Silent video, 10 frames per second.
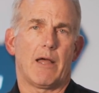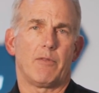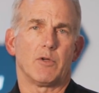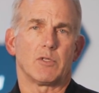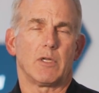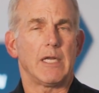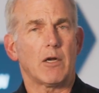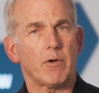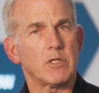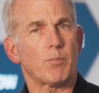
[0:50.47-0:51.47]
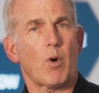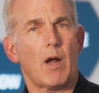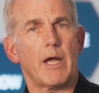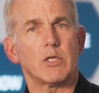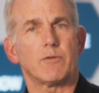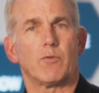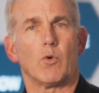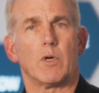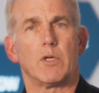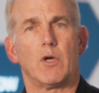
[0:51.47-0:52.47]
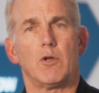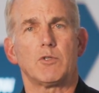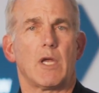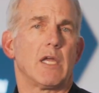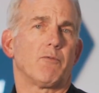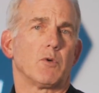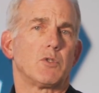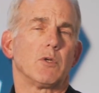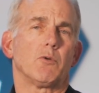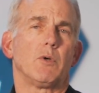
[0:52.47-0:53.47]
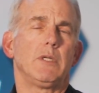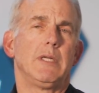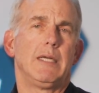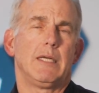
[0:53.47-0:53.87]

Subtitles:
There's an increased price for adults and for children.